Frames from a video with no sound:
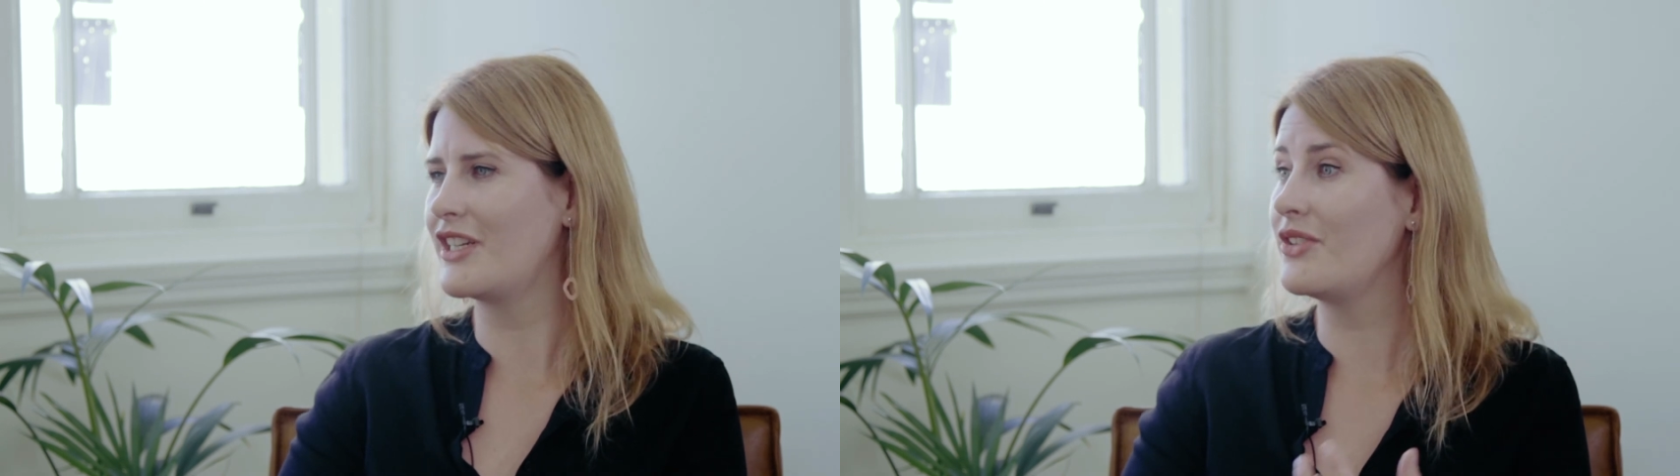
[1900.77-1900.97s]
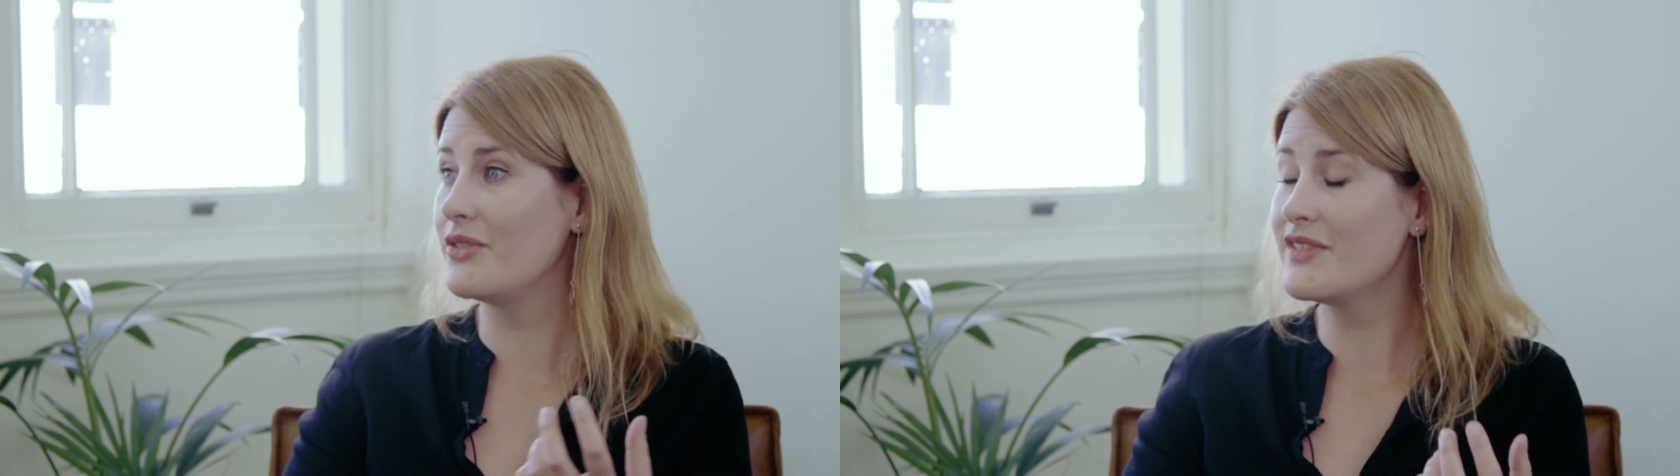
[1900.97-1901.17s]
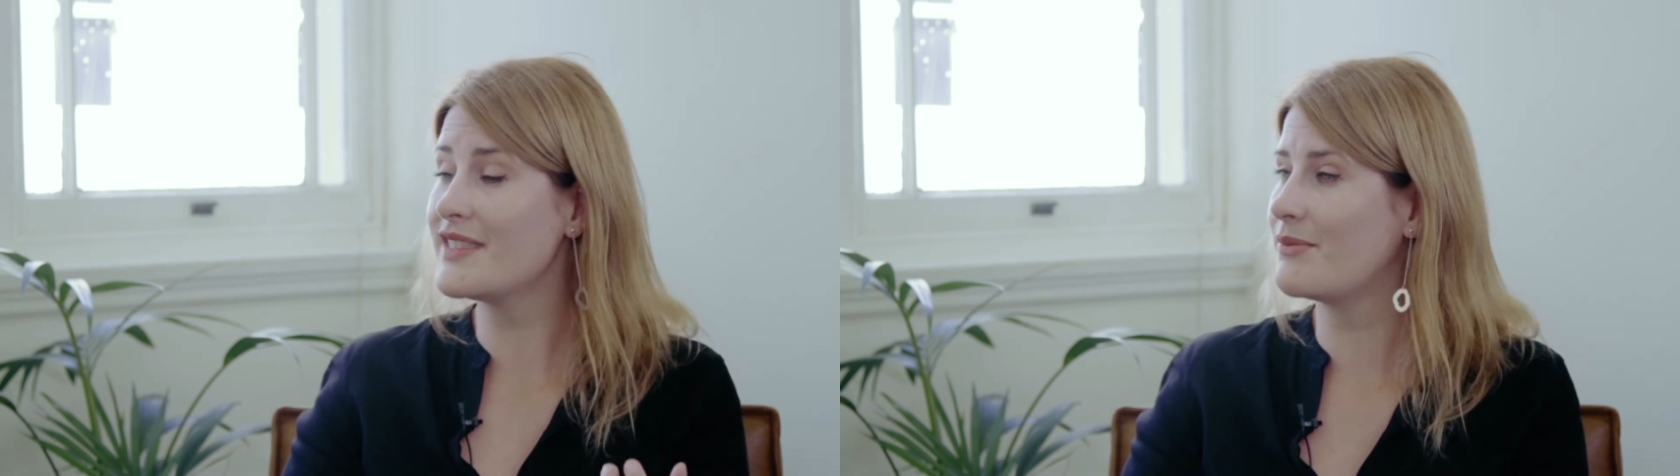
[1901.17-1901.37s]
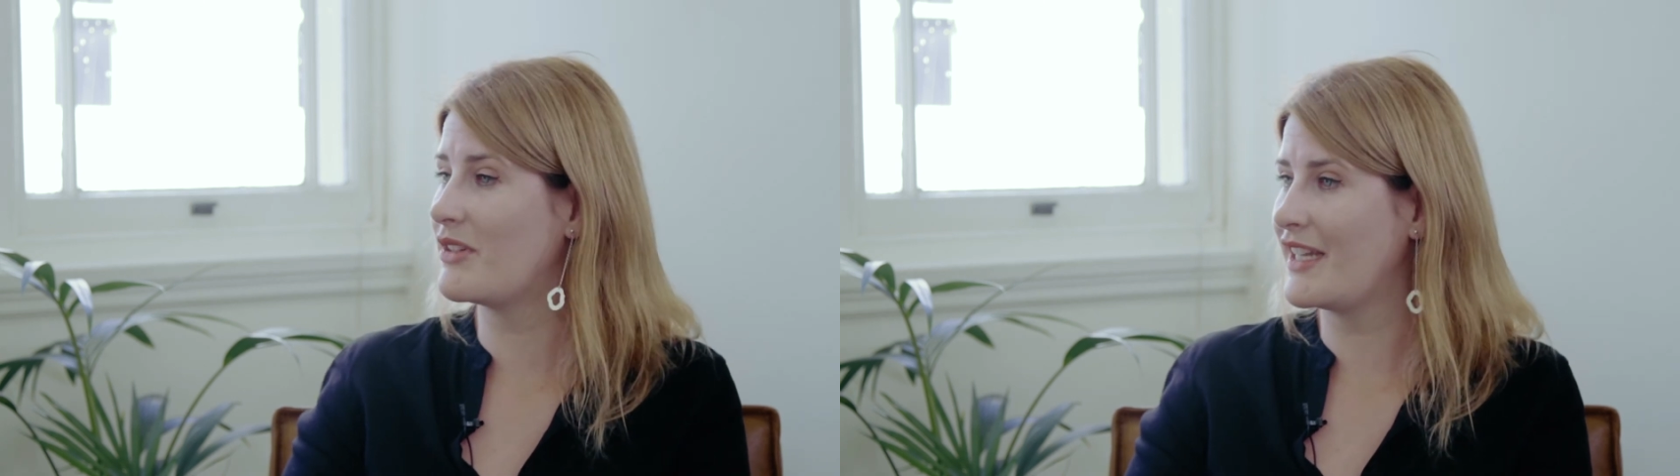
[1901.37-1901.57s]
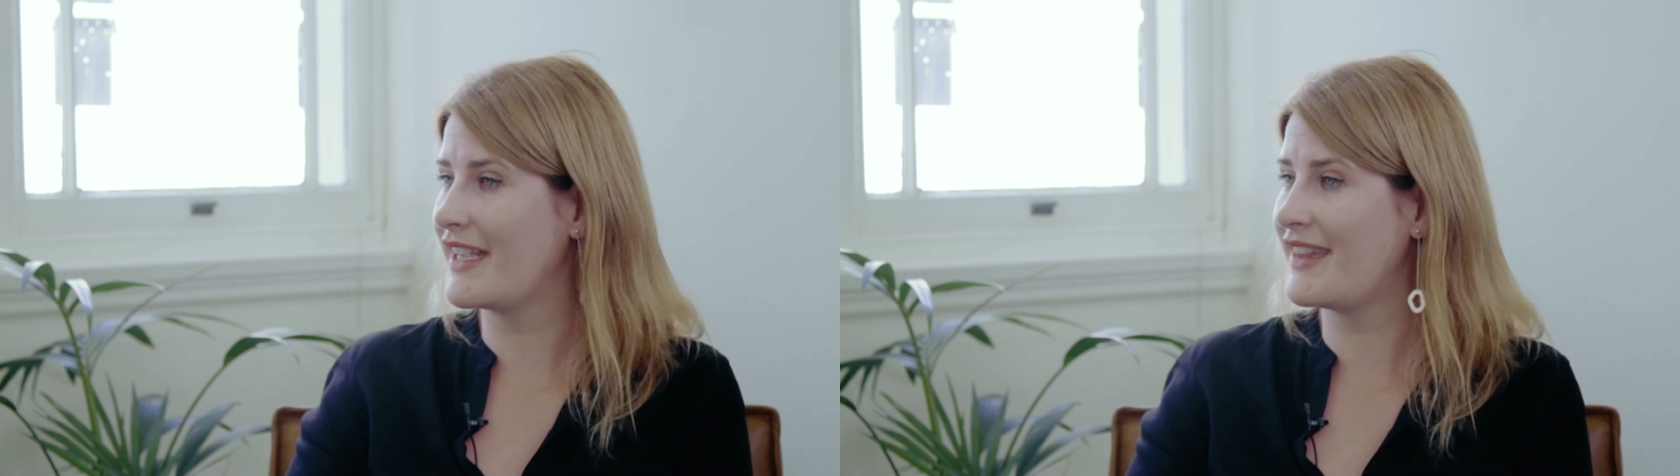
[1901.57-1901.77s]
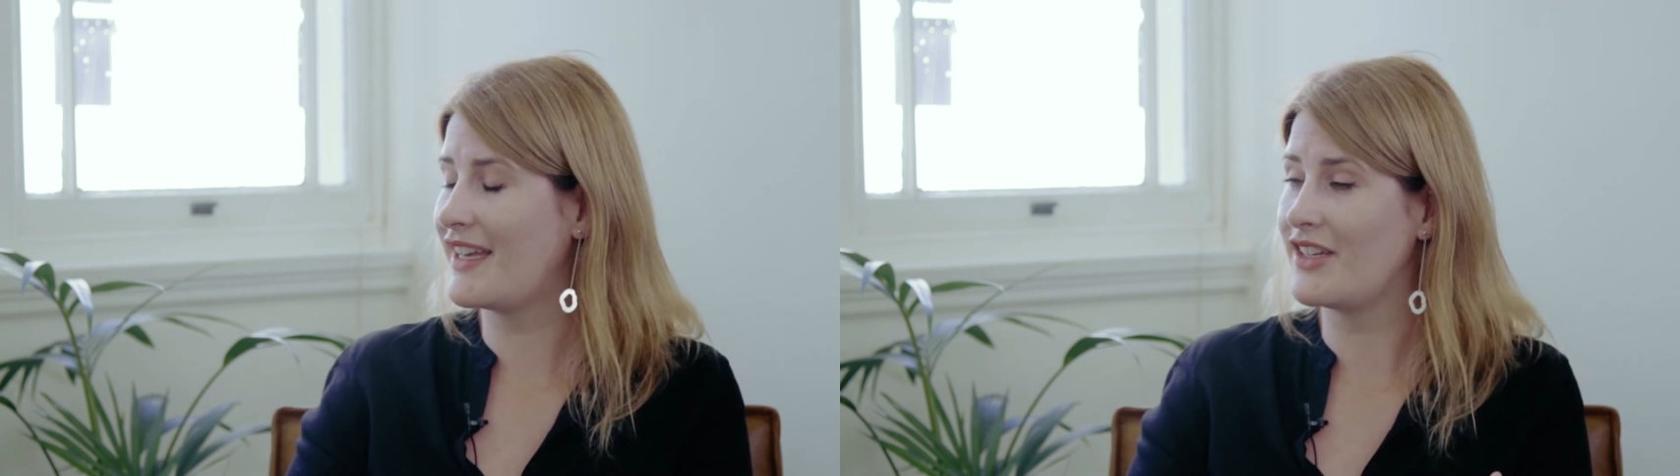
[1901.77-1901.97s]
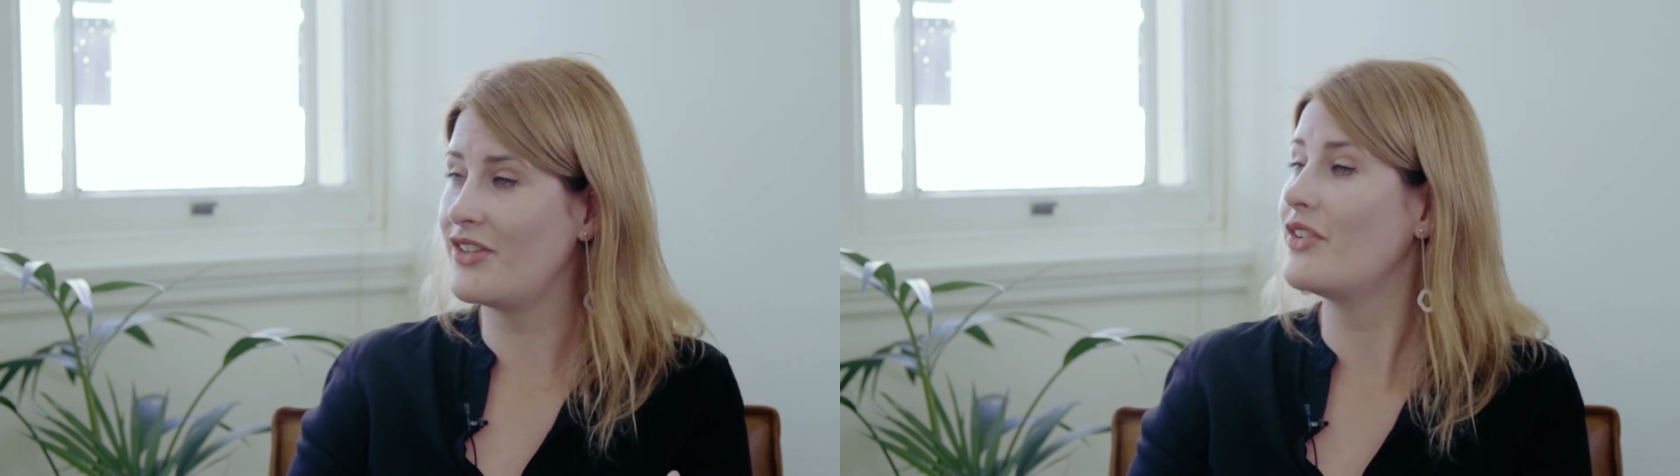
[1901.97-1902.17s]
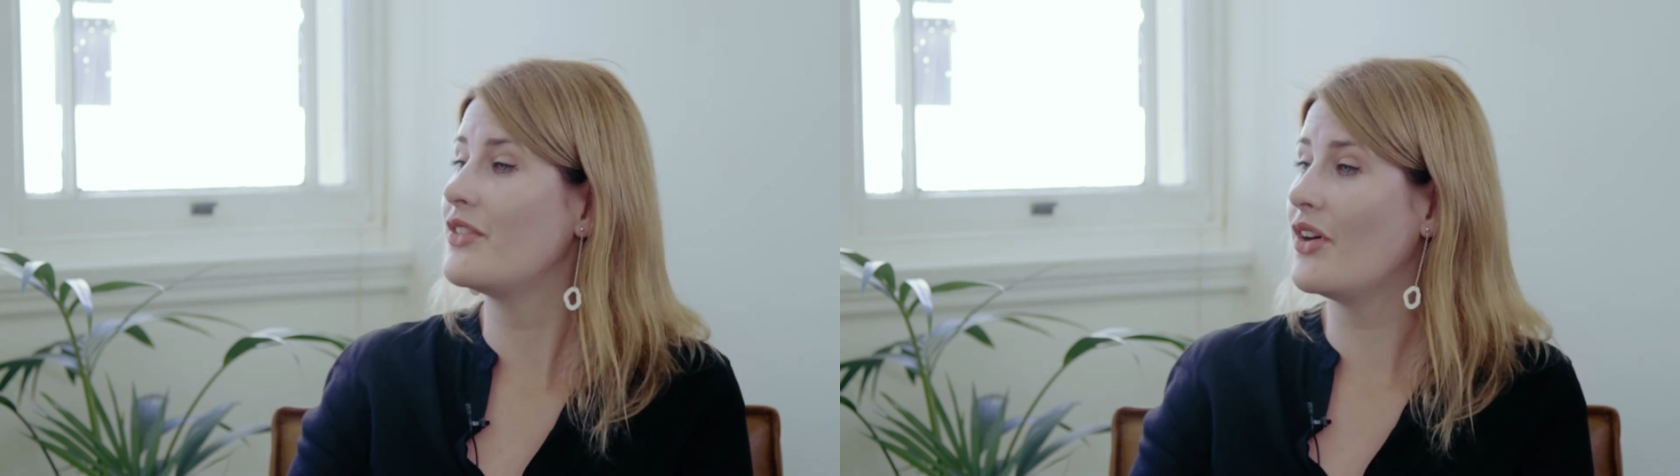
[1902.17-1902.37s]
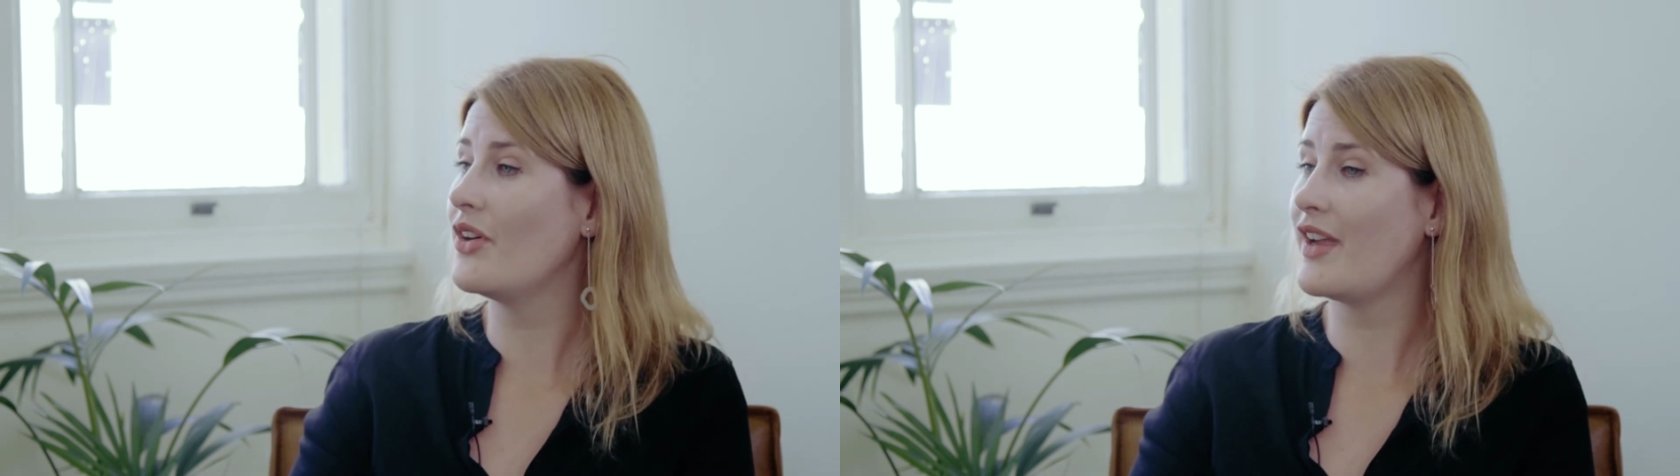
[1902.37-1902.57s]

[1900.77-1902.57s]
lose someone like that and not know.